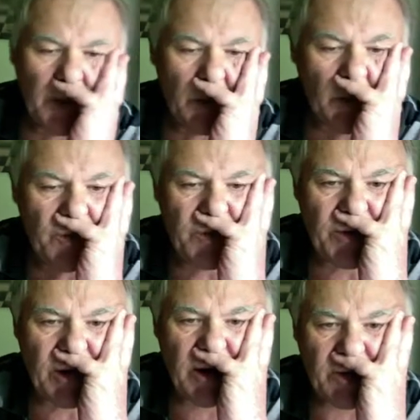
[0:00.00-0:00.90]
was
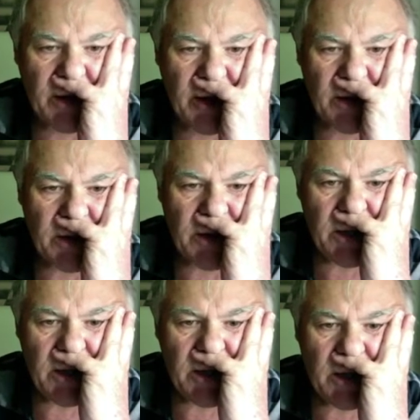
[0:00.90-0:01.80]
to get
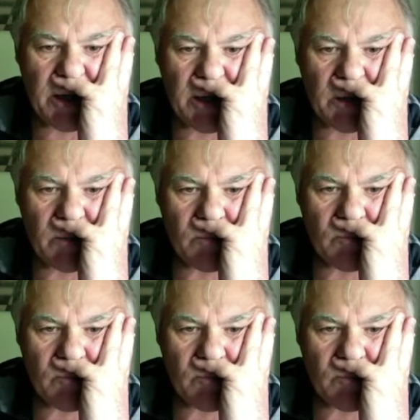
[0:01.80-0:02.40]
the... I'm